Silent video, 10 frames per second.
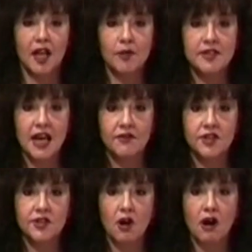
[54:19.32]
of the elements
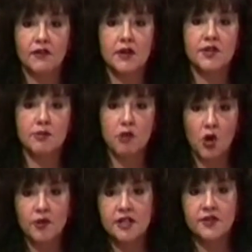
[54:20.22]
have dissolved. There is a
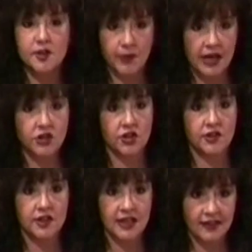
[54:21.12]
moment of
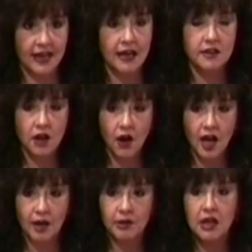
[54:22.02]
spaciousness at that
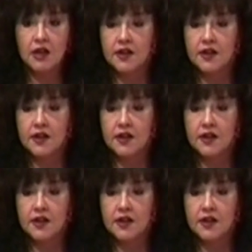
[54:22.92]
time,